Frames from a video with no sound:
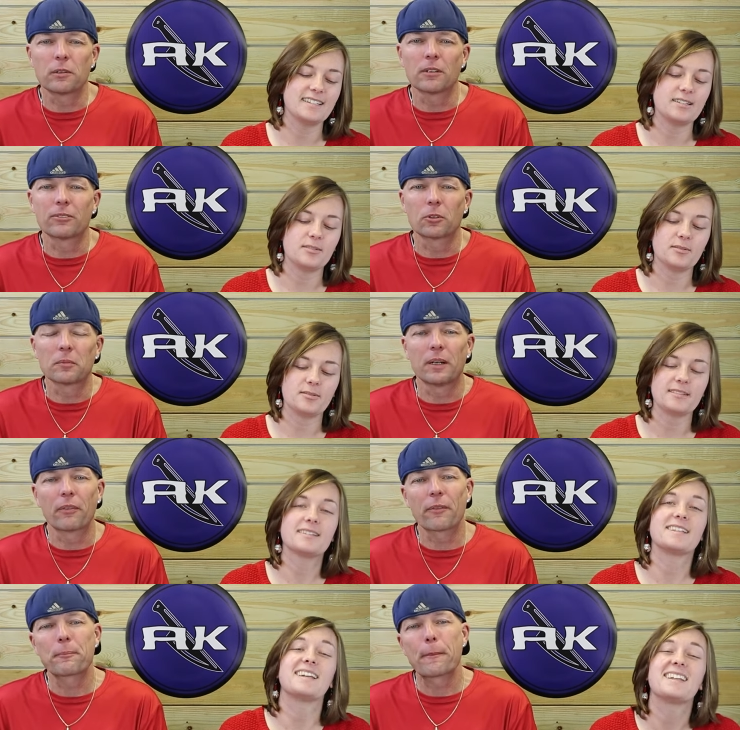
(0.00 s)
Speaker 1: you can afford a
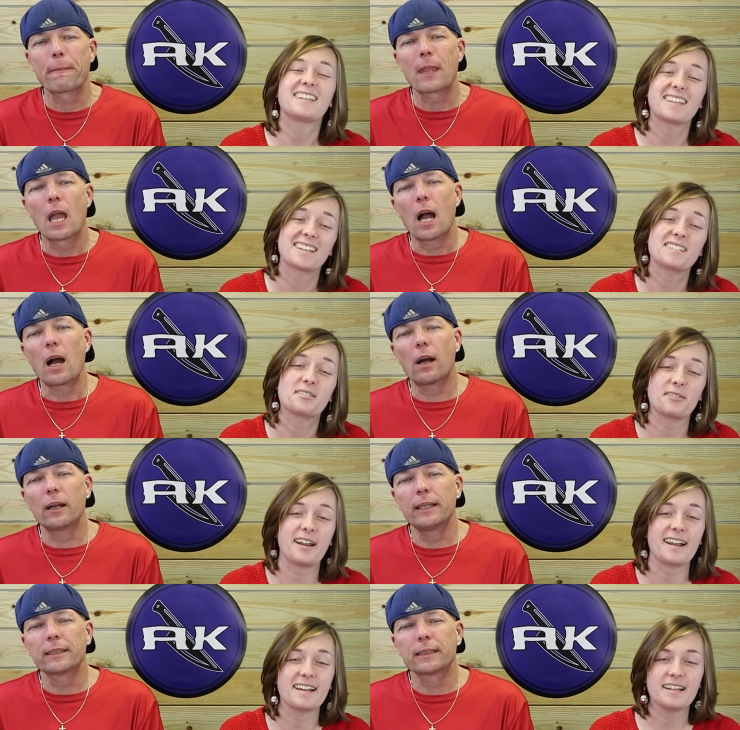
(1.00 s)
month. All
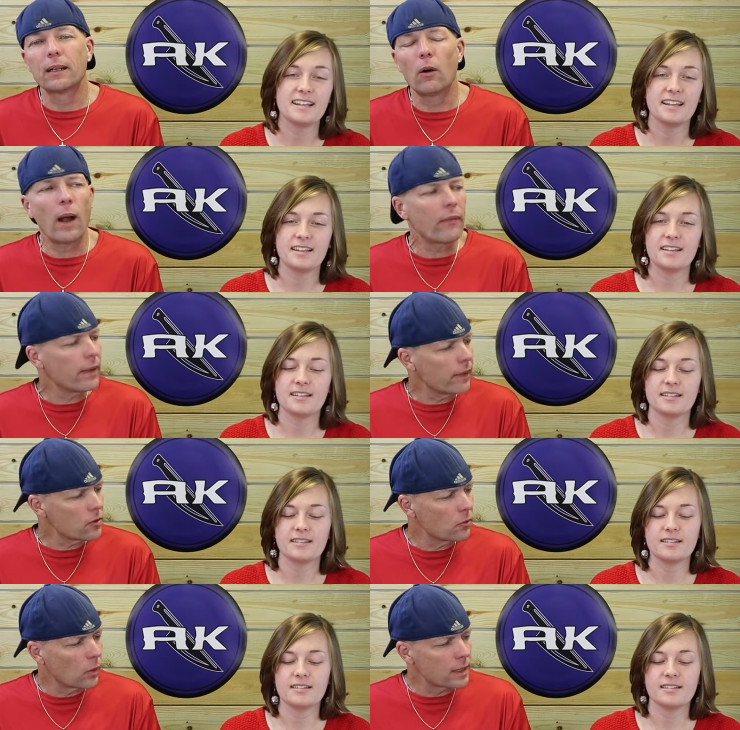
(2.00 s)
right. Oh, I think
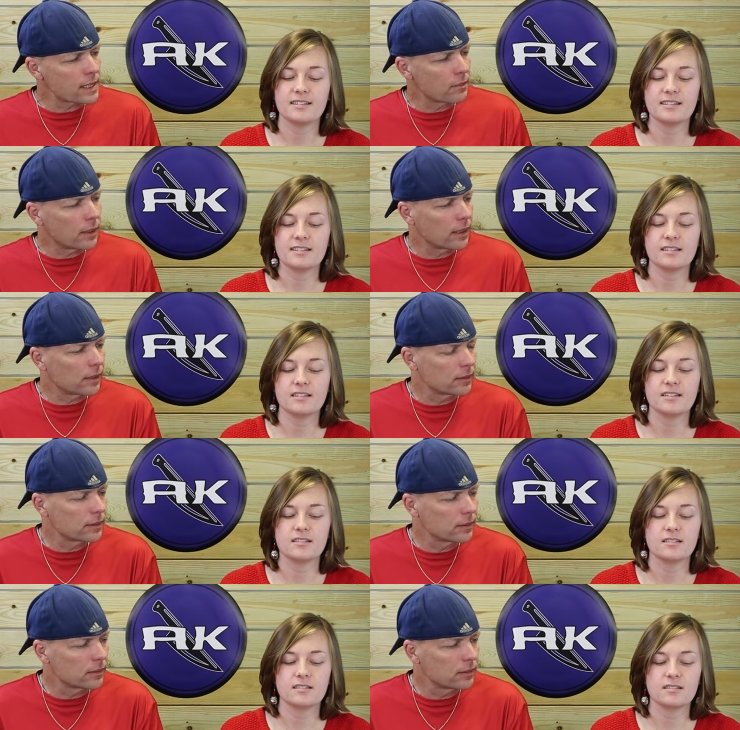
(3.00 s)
this one won some uh,
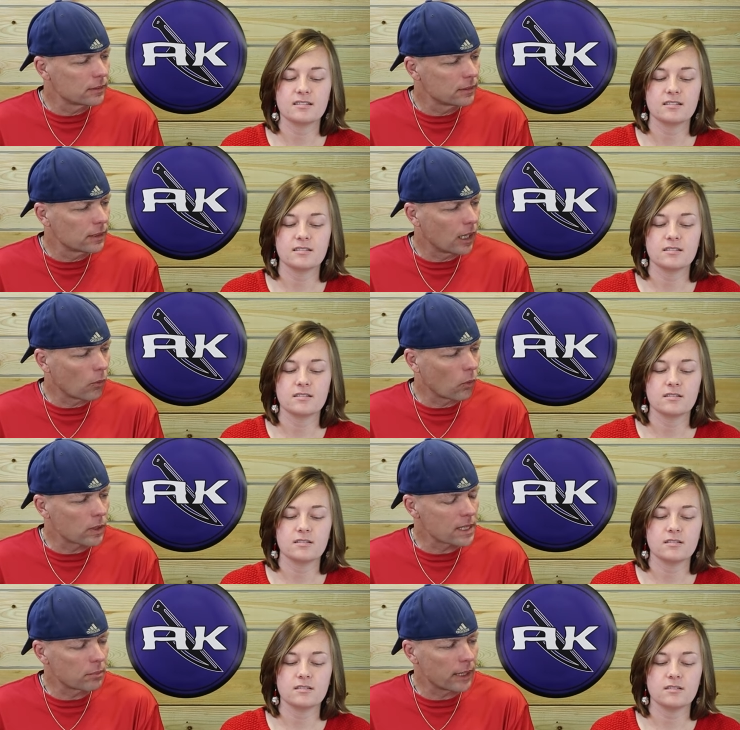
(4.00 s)

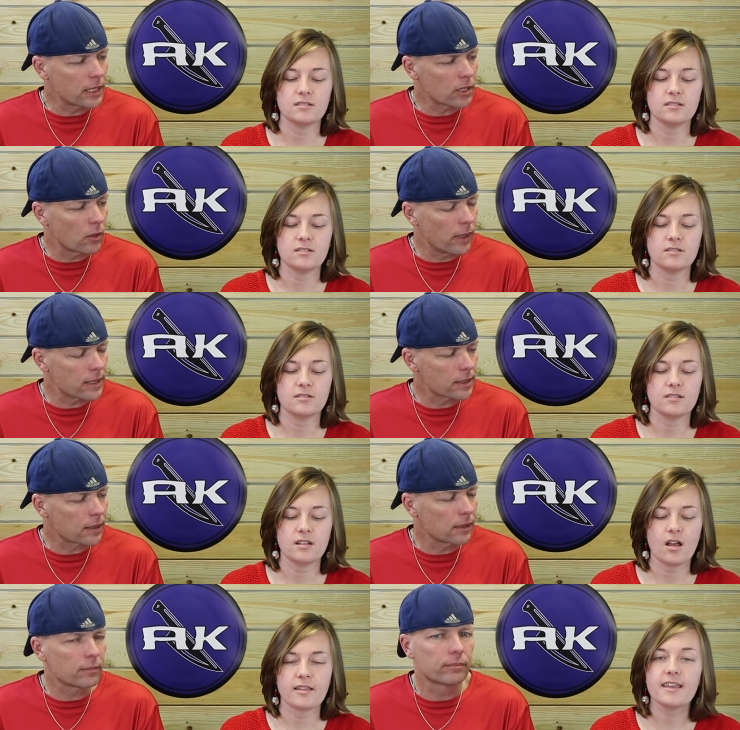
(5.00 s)
awards at Blade Show West,
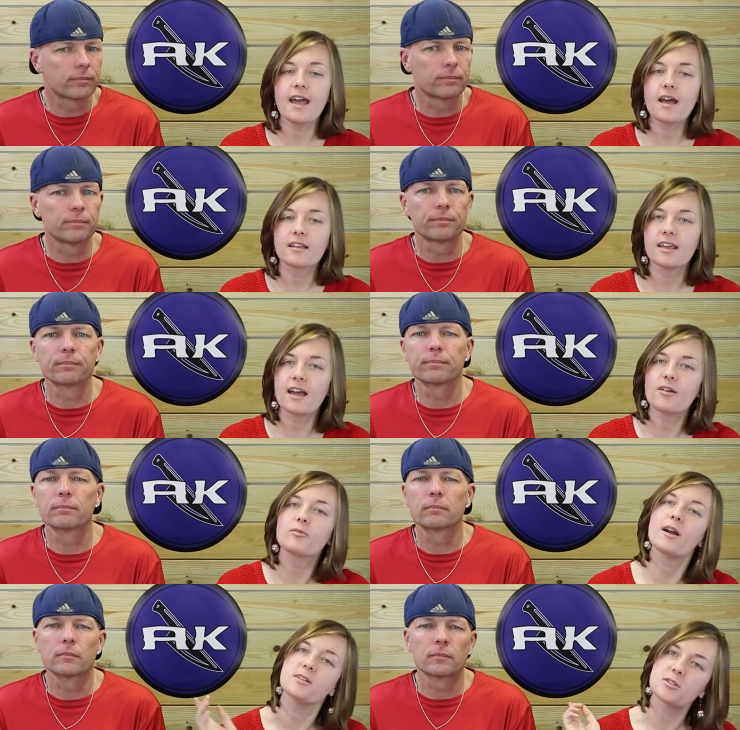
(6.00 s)
didn't it?
Speaker 2: Yeah, yeah,
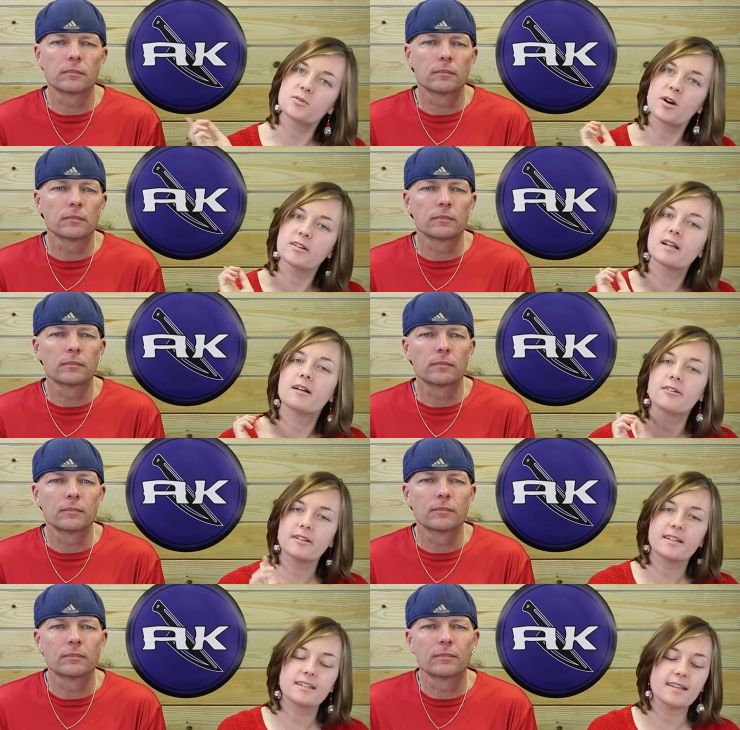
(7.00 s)
right. You are, Dell.
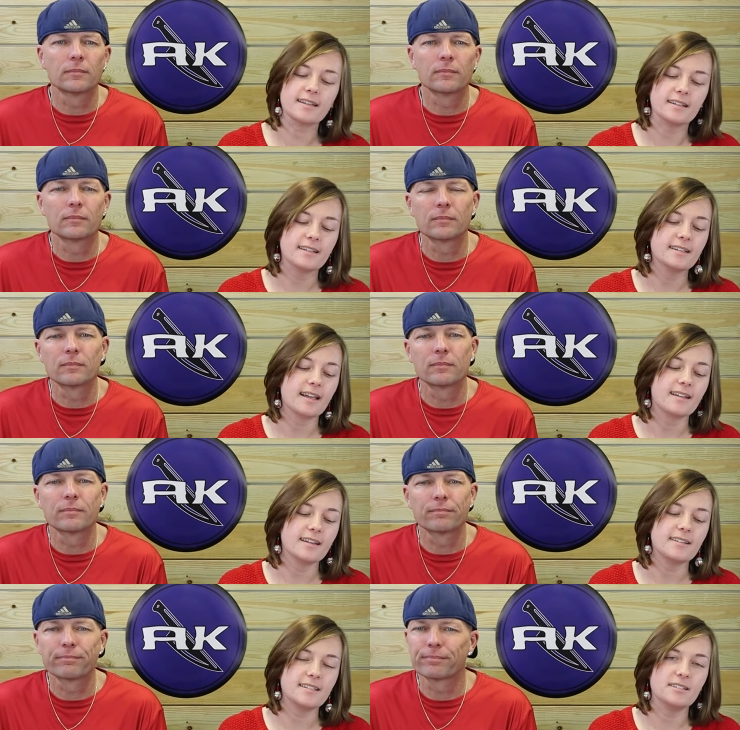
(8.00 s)
It did.
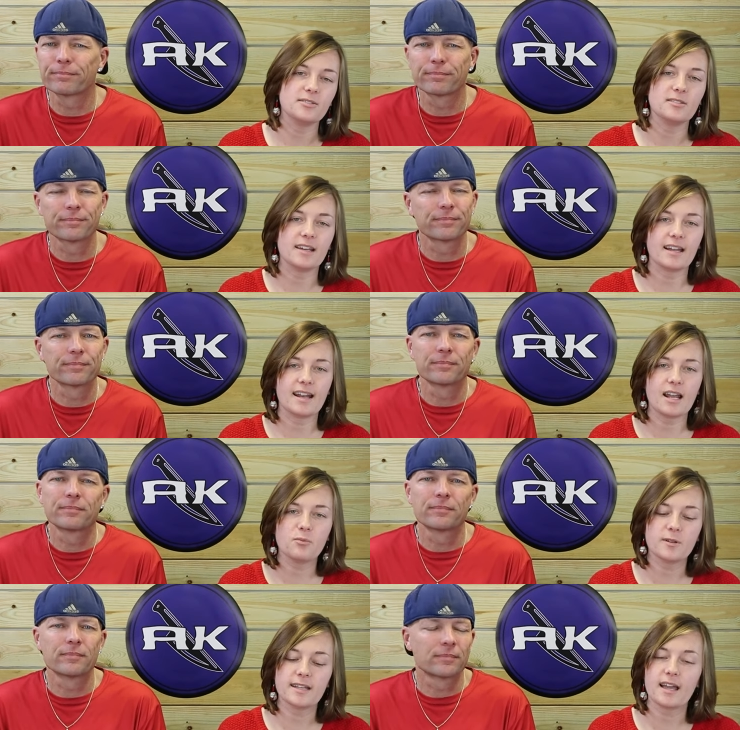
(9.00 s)
It did do that, and I
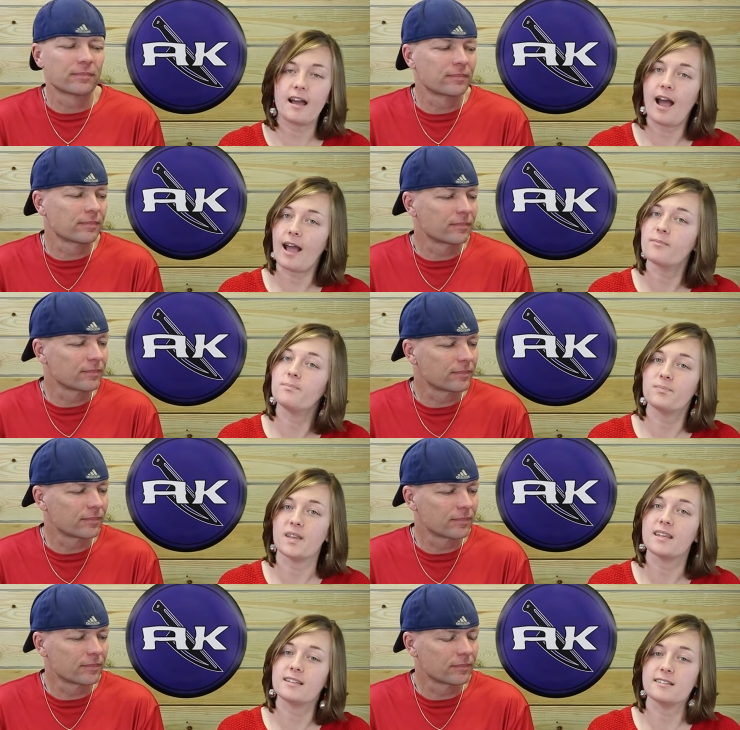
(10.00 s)
really, I
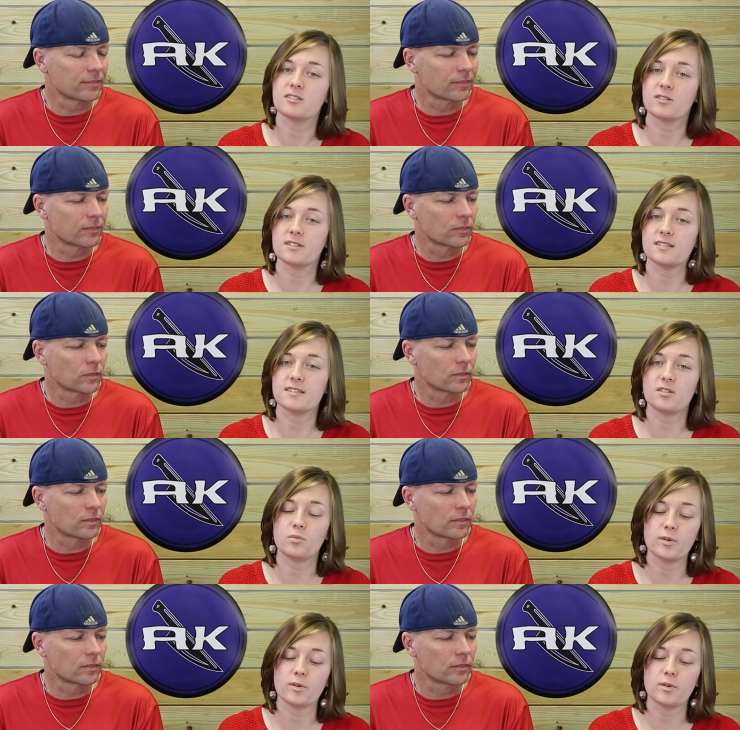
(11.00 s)
think it deserves it. This is a